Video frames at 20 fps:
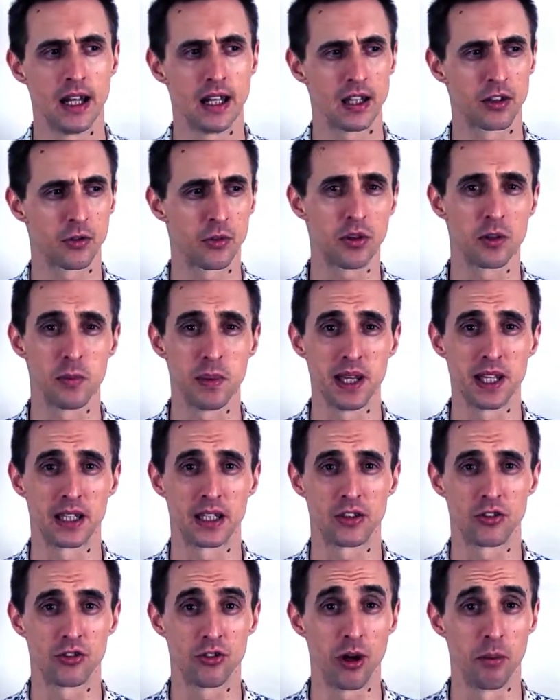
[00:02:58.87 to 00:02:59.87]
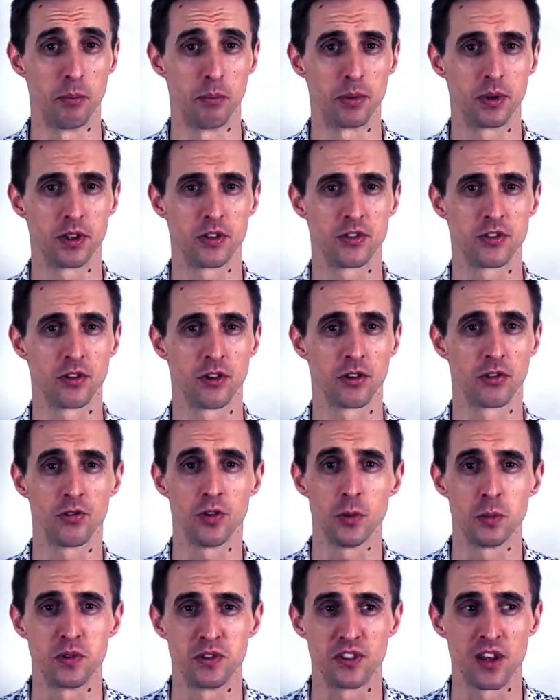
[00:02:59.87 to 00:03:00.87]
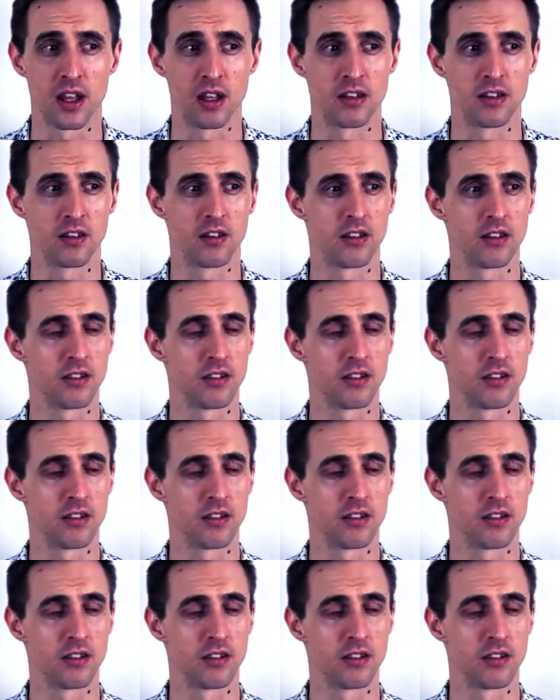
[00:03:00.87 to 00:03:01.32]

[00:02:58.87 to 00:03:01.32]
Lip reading: That's quite a big jump. It's not a few percent.